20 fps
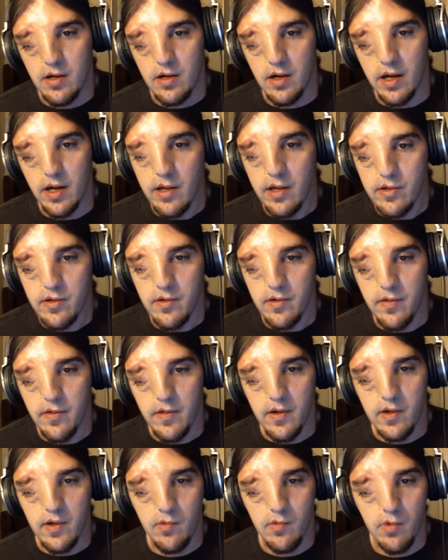Hmm. I guess
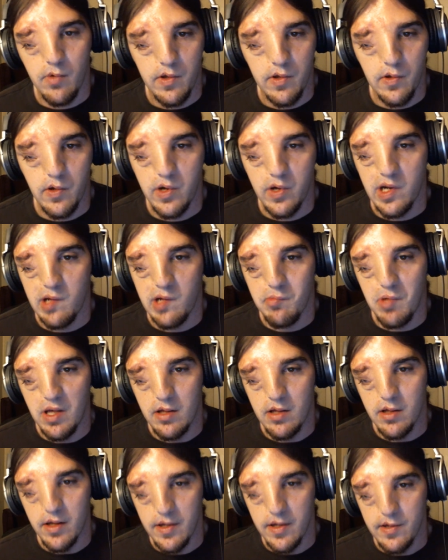this one's going to
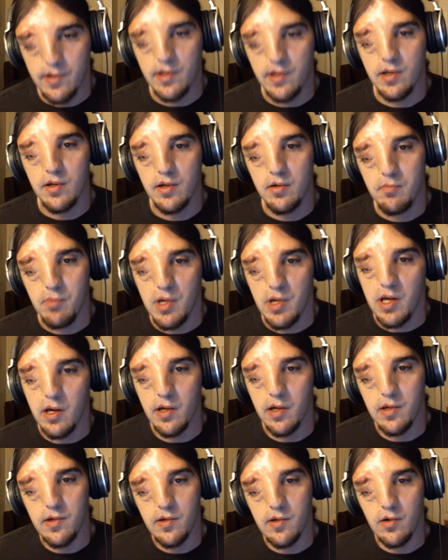be listed
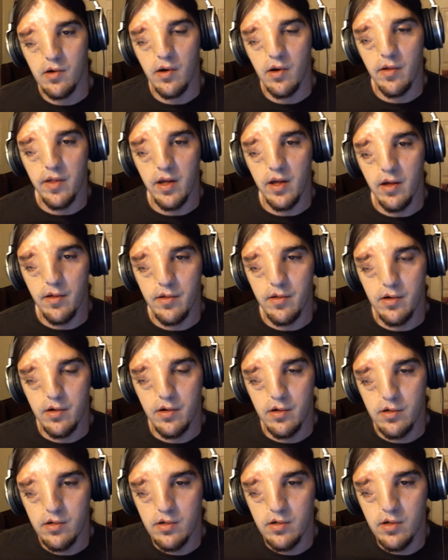because all the
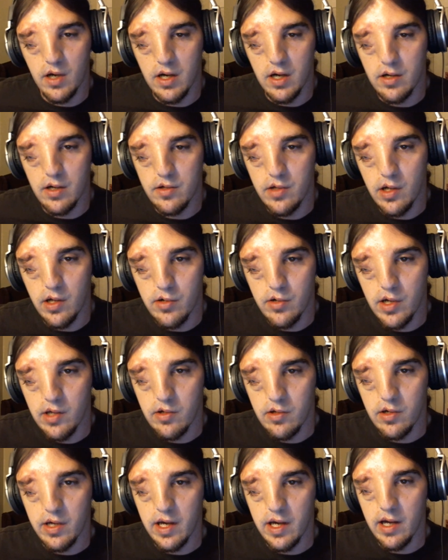other uh,
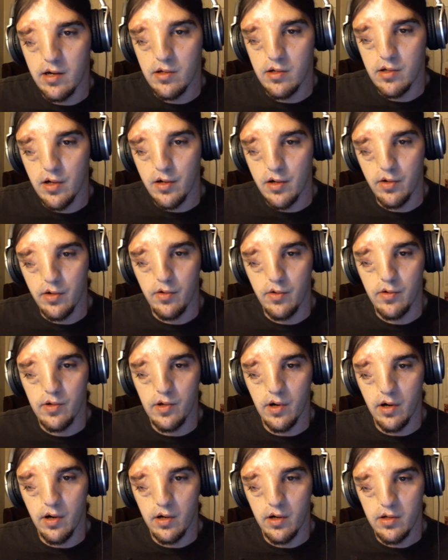Generation
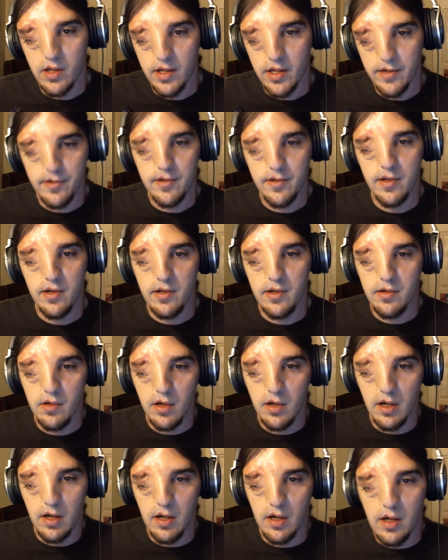Catalanos are listed.
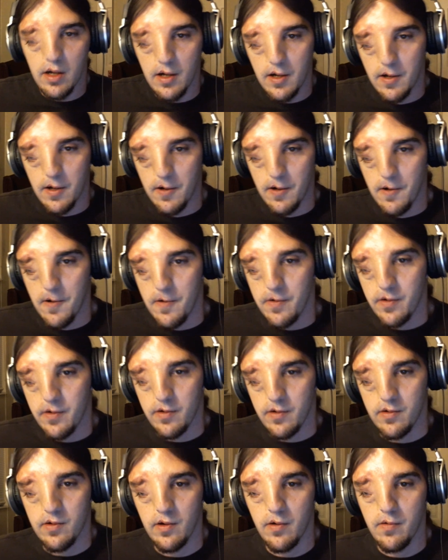
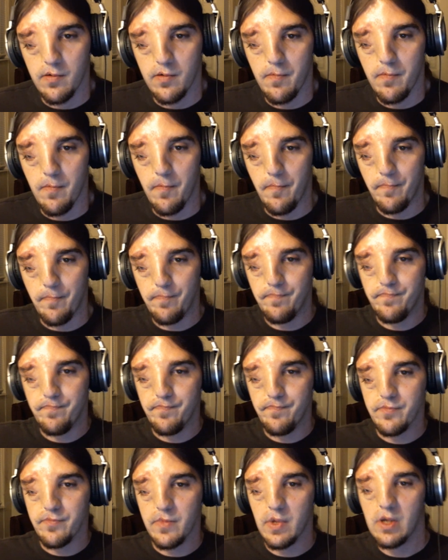So, so
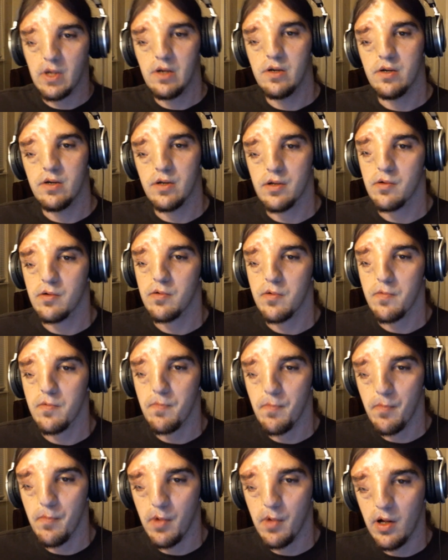mm. I don't
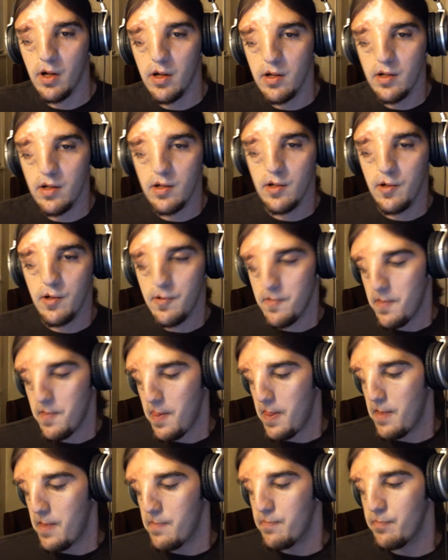know.
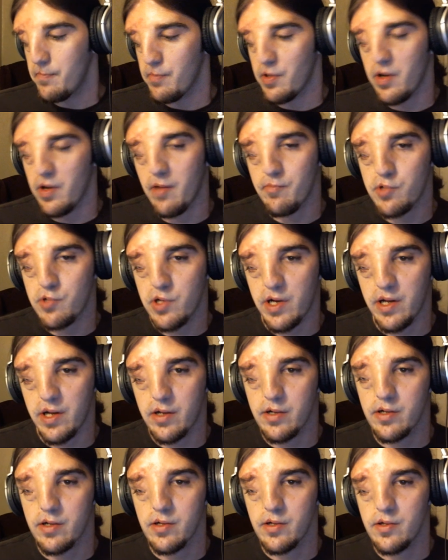But I'm
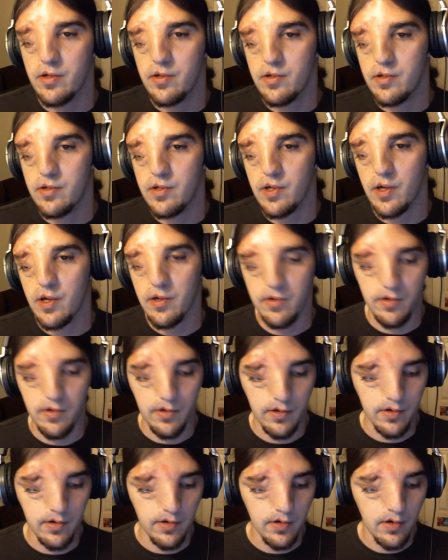trying to
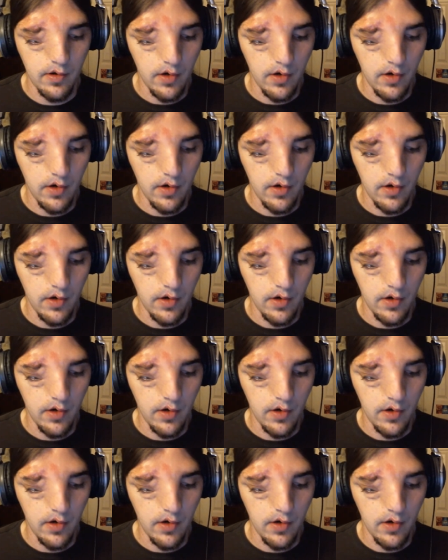just.